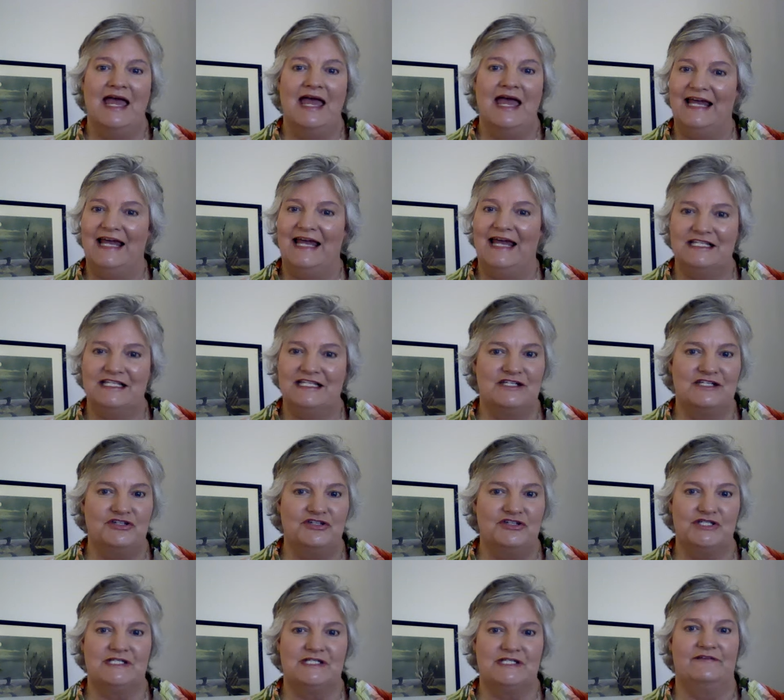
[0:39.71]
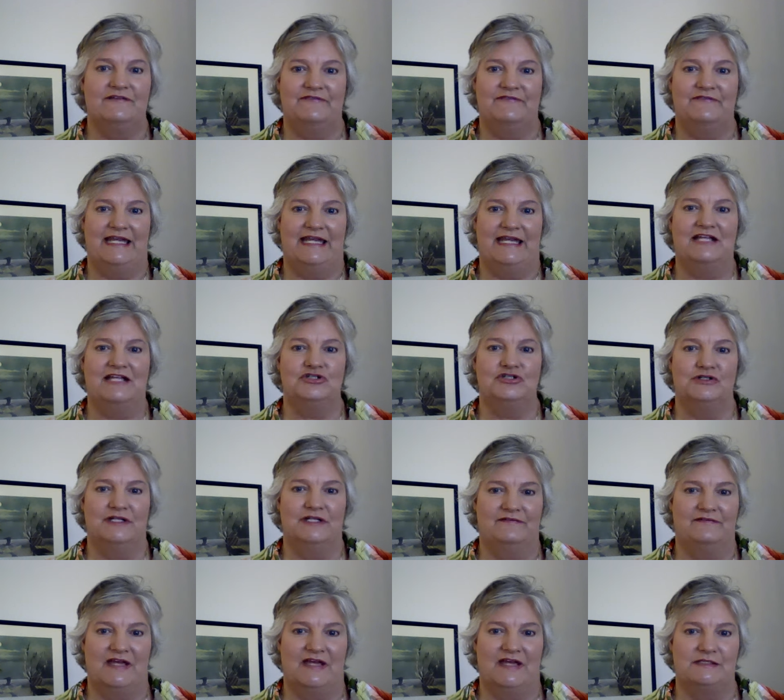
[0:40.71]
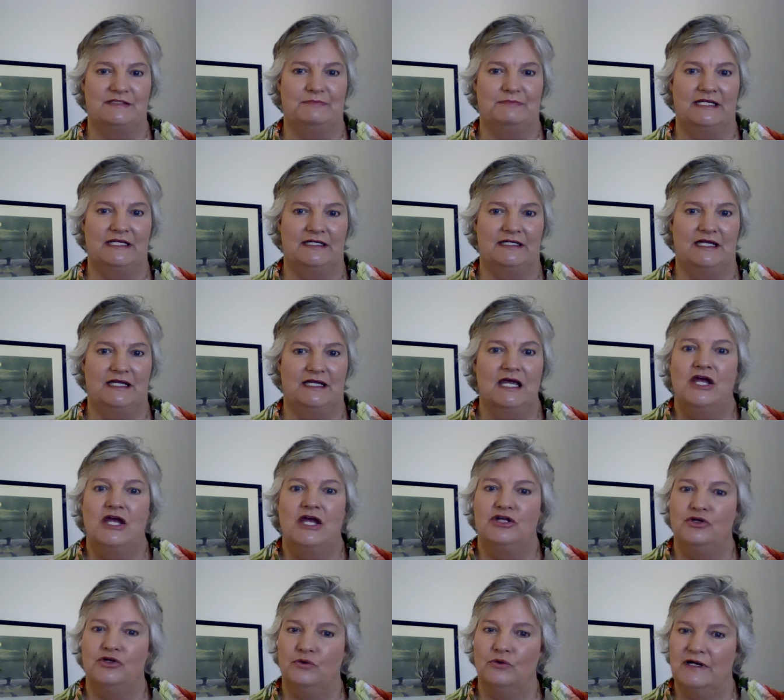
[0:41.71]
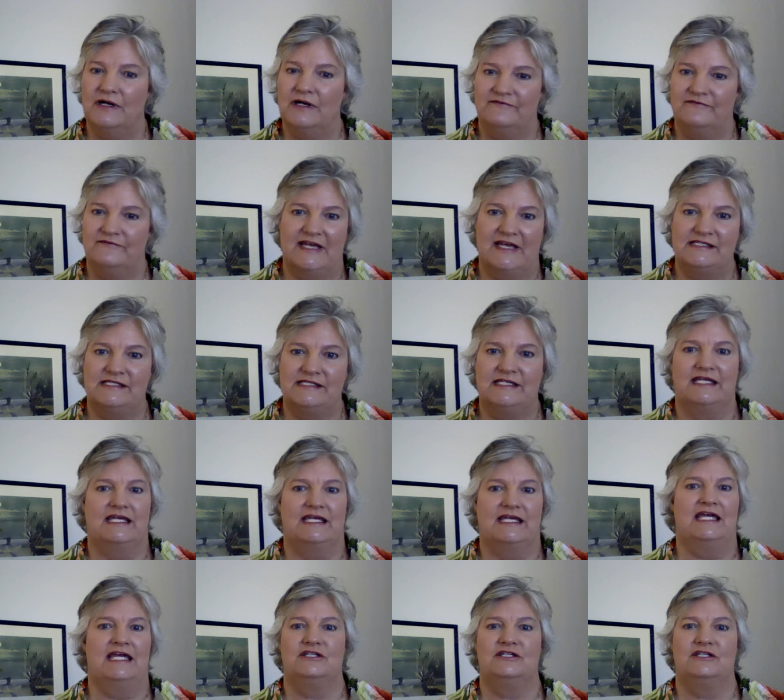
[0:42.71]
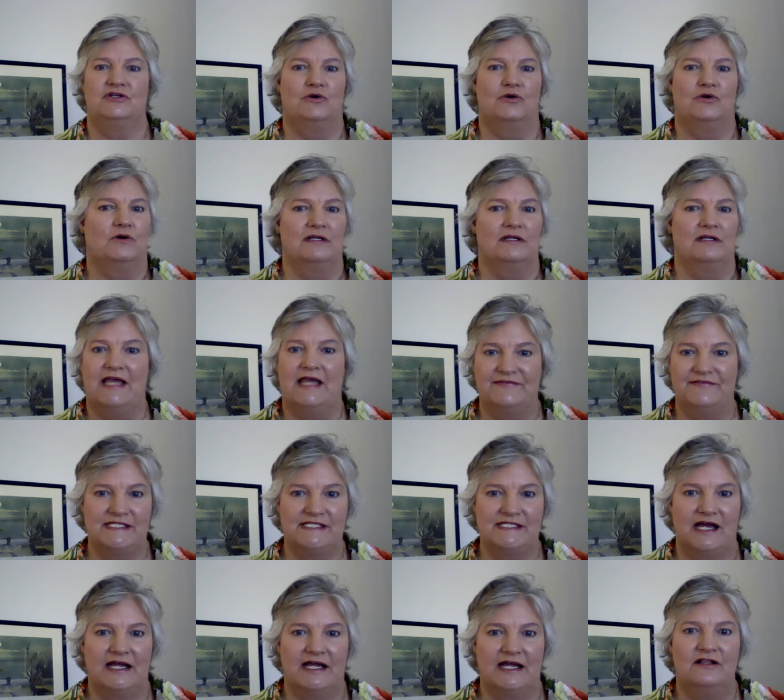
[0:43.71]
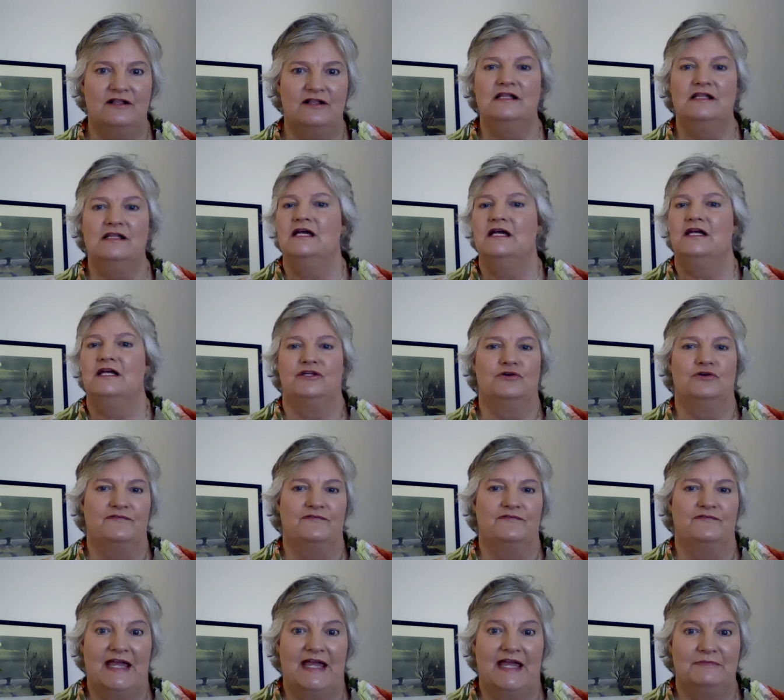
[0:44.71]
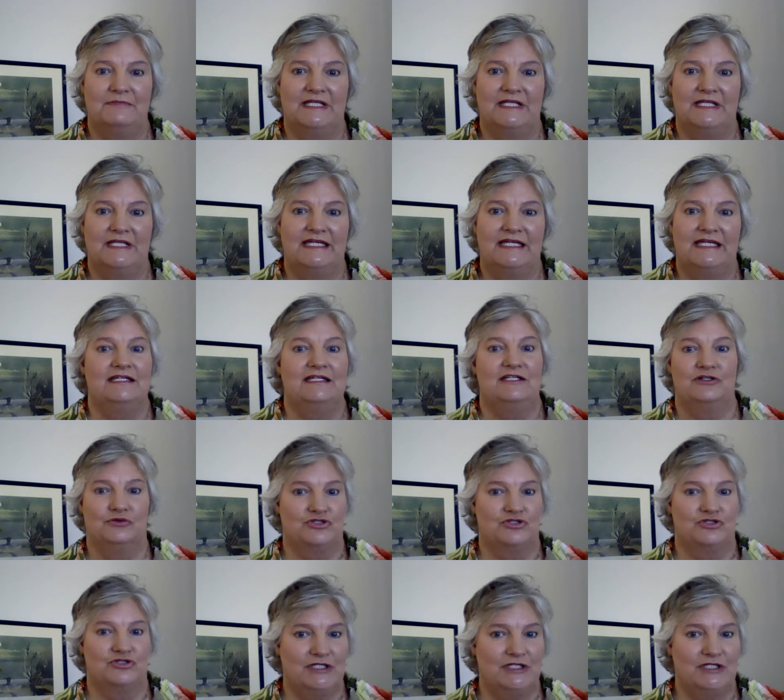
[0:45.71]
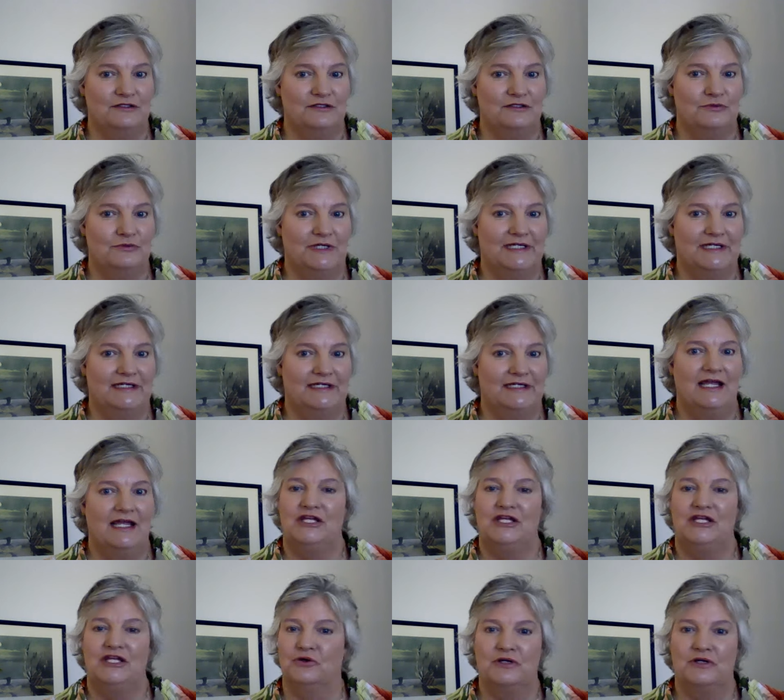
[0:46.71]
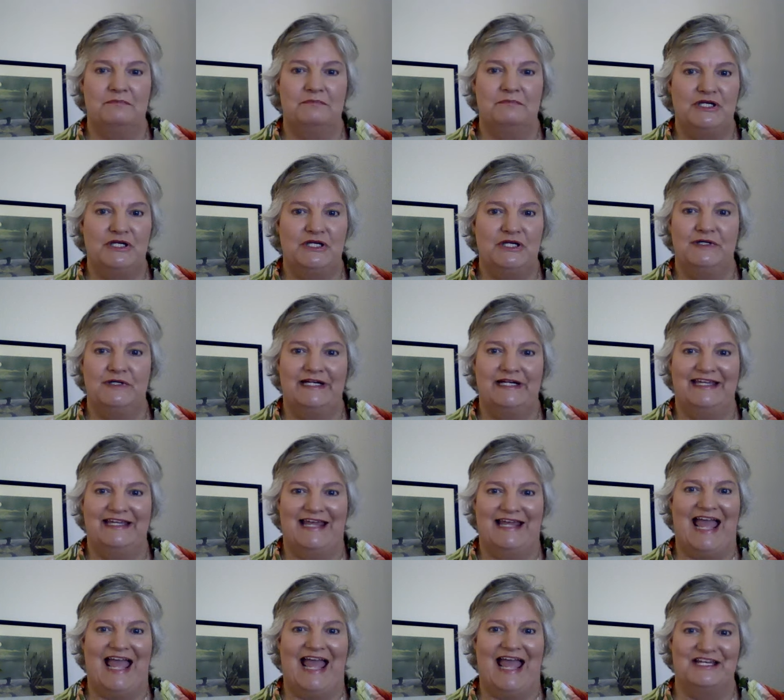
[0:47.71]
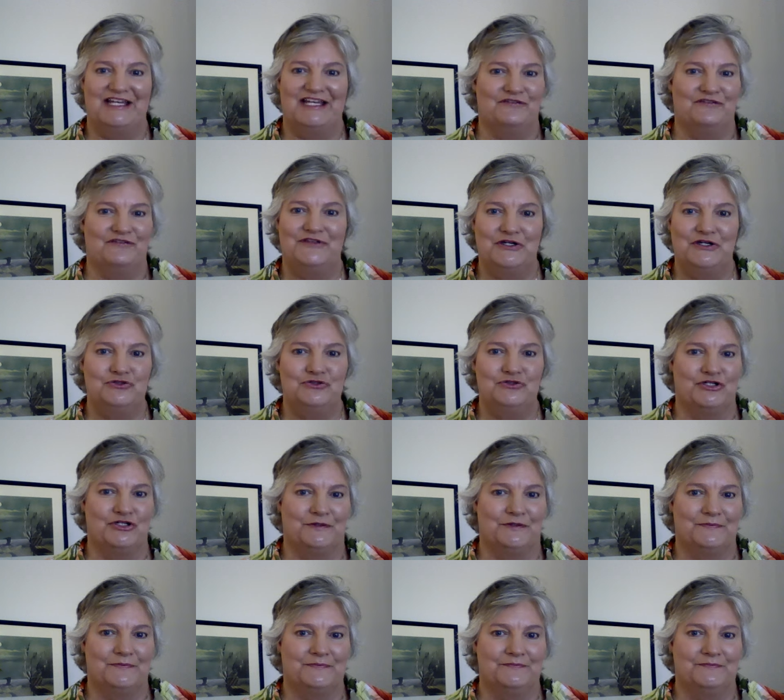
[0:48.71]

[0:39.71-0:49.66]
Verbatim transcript: And it's not just a financial investment. You're investing in your lifestyle, your family, your children, your community, and your future.